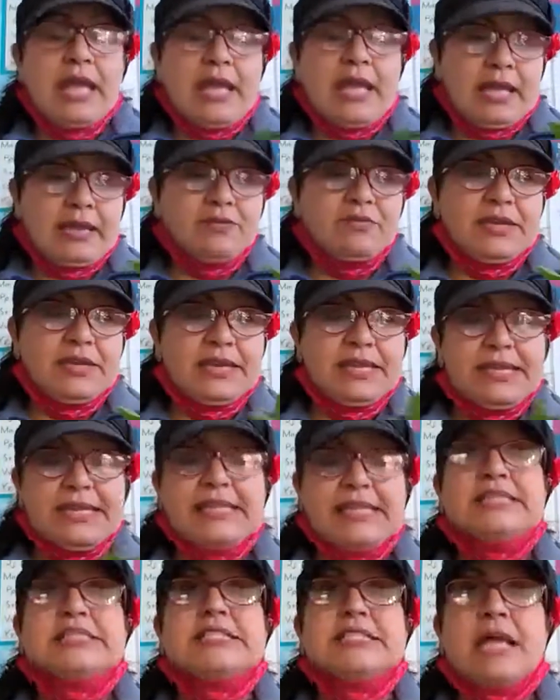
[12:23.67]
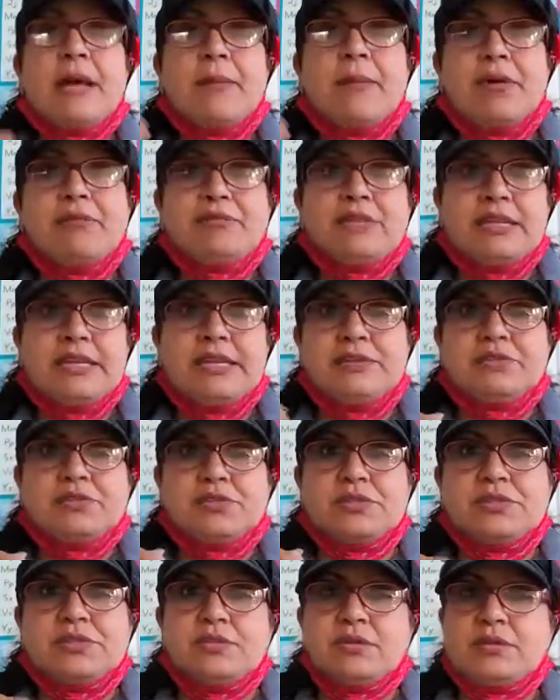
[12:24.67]
and we can eat some of the
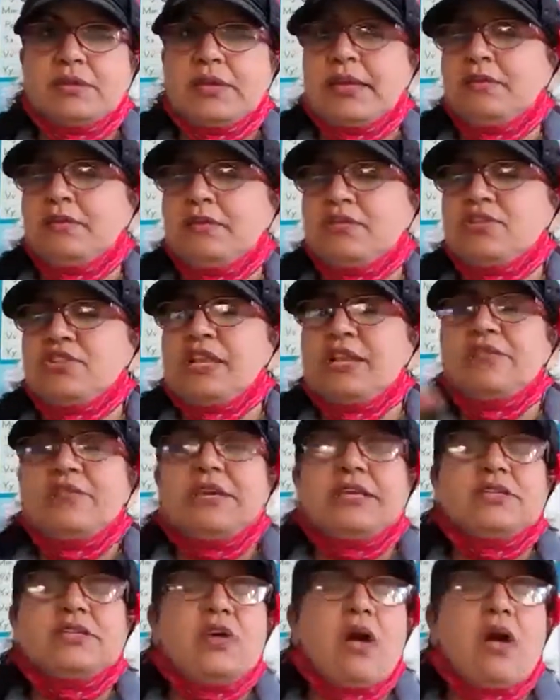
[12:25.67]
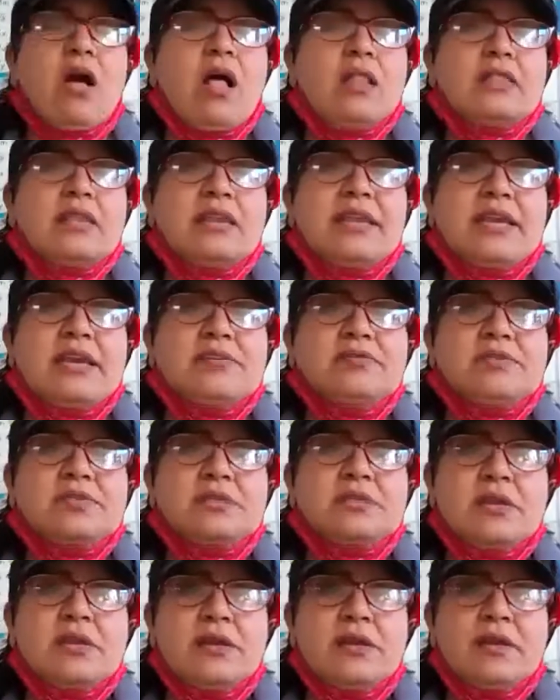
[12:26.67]
leaves can shall we eat all the leaves
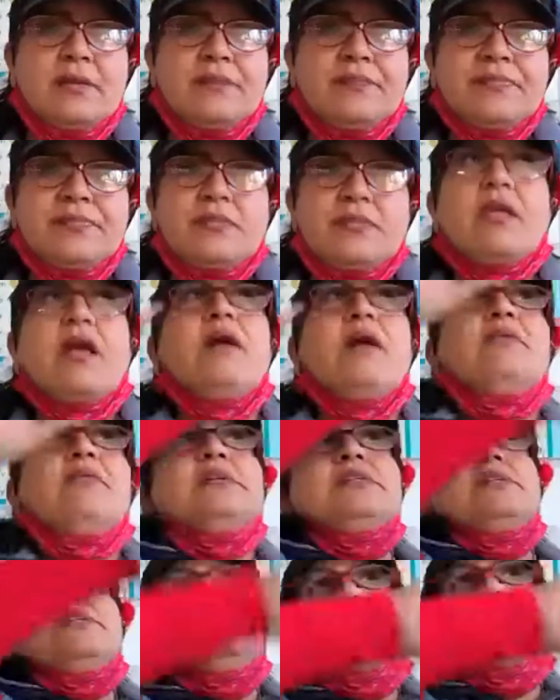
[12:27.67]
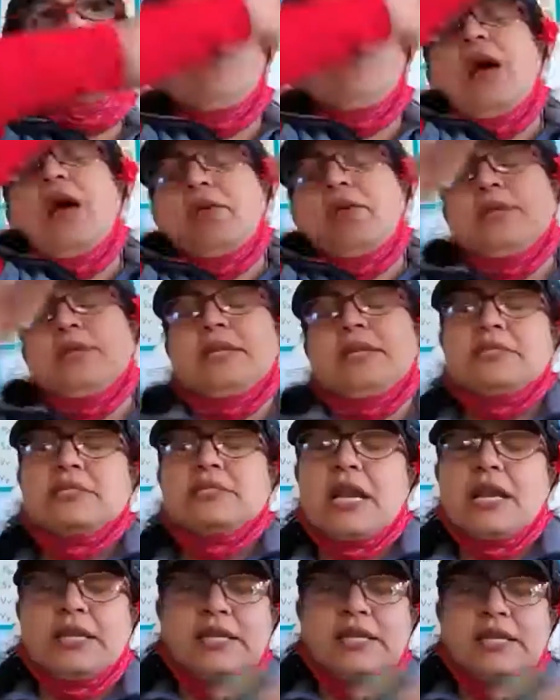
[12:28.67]
no we just go out and
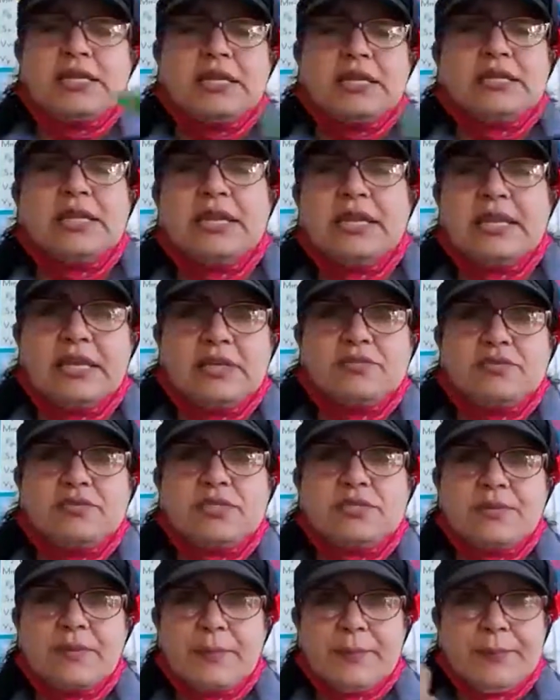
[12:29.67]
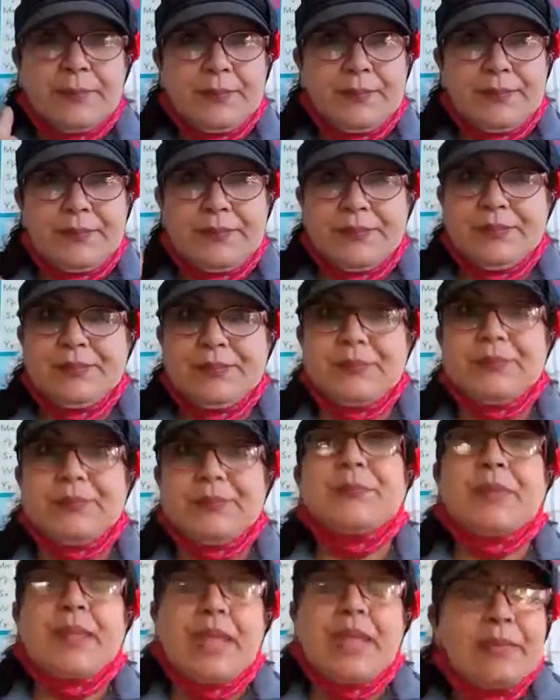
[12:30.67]
start eating the leaves mm
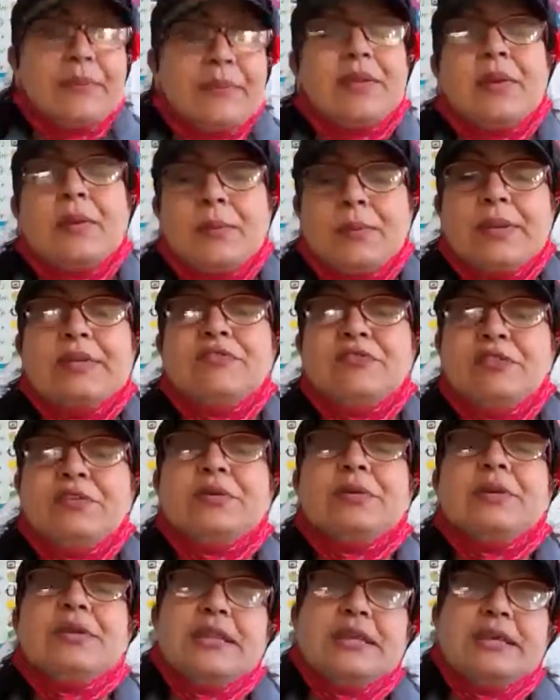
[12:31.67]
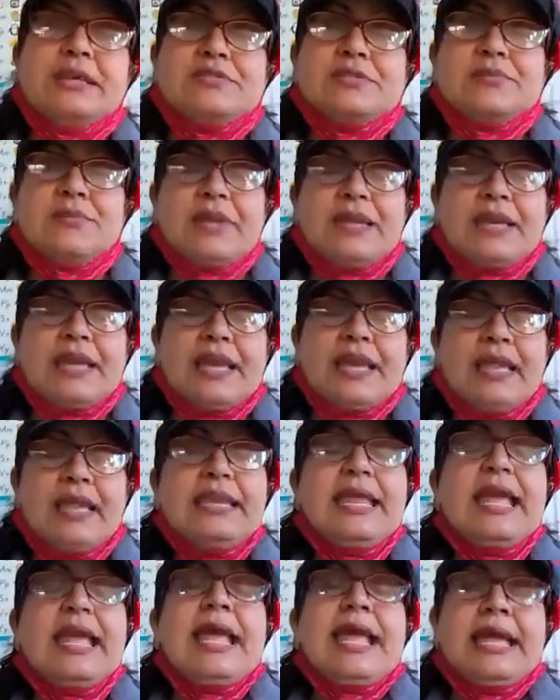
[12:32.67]
-mm. there are only few leaves we can